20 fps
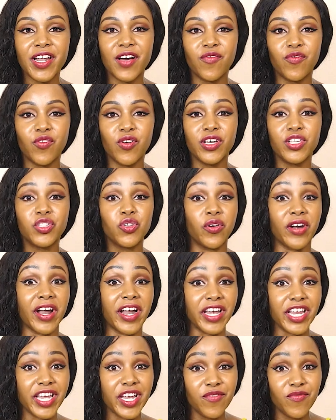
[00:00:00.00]
a voice or
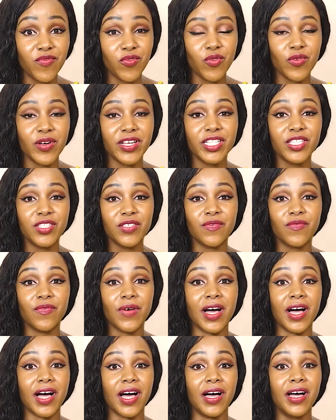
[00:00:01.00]
an influence
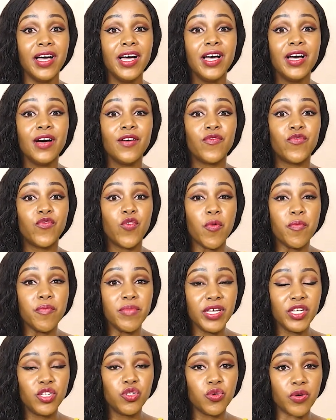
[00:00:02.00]
for
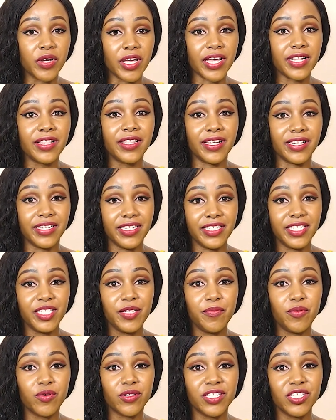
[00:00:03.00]
me to get the
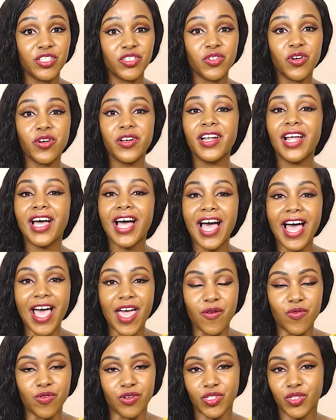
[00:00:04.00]
DG position,
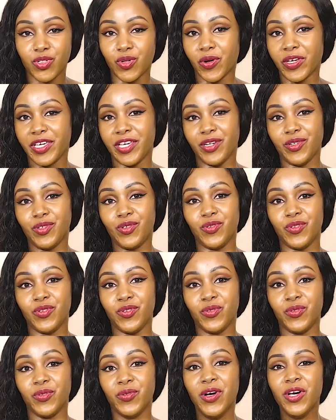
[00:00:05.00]
I was talking to
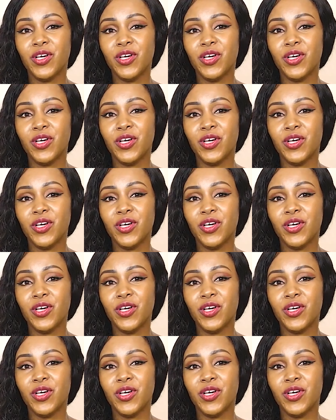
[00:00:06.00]
you.